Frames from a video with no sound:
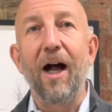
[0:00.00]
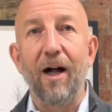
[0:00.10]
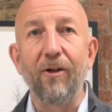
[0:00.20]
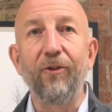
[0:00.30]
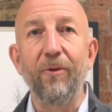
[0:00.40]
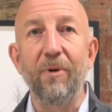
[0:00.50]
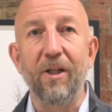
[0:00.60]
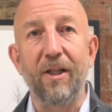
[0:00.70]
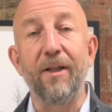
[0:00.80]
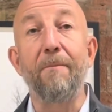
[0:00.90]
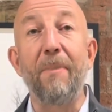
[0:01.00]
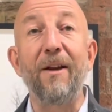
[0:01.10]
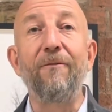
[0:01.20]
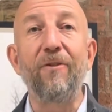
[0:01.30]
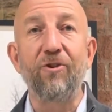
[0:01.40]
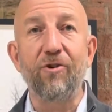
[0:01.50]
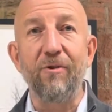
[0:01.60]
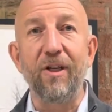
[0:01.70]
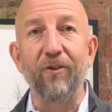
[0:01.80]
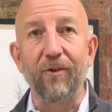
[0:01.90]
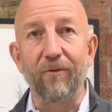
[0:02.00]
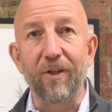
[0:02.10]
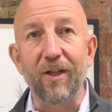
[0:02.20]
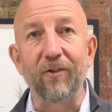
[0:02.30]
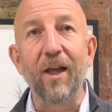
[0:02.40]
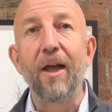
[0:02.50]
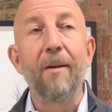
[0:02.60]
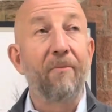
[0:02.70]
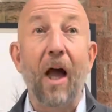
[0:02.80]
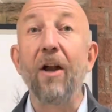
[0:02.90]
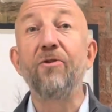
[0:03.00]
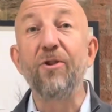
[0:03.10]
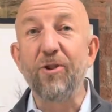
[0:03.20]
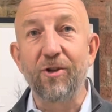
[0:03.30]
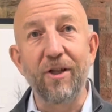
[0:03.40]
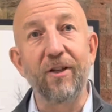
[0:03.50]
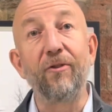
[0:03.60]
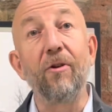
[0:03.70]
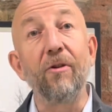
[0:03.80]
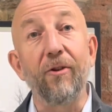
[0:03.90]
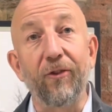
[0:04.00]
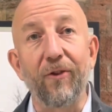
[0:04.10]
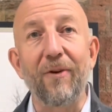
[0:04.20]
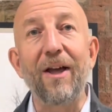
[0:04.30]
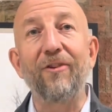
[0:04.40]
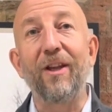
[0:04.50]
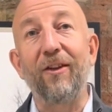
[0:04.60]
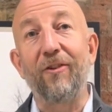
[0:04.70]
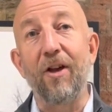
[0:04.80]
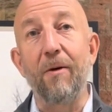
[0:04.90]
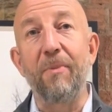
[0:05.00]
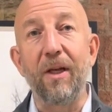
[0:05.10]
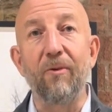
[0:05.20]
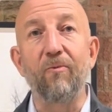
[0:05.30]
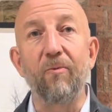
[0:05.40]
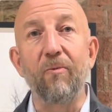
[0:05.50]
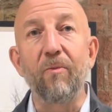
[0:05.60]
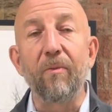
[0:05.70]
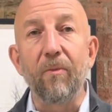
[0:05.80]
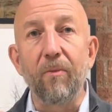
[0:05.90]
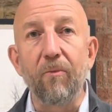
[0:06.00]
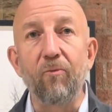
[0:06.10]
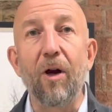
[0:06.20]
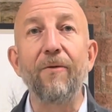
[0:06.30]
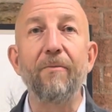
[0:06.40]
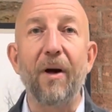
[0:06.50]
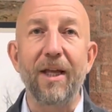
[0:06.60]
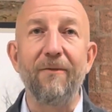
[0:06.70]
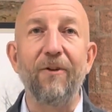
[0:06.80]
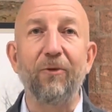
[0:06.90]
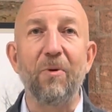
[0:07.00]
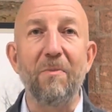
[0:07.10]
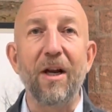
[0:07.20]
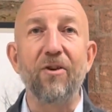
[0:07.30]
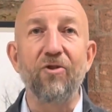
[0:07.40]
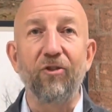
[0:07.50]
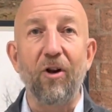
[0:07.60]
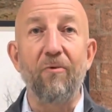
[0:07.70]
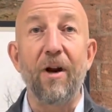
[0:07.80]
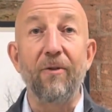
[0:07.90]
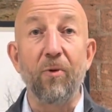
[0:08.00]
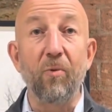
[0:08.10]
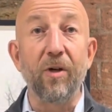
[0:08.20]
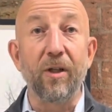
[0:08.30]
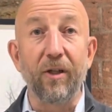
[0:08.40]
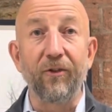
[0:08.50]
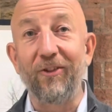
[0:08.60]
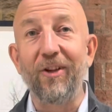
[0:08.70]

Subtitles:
Ultimately, the beneficiaries of these $100 trillion of assets that are being run by investment managers around the world.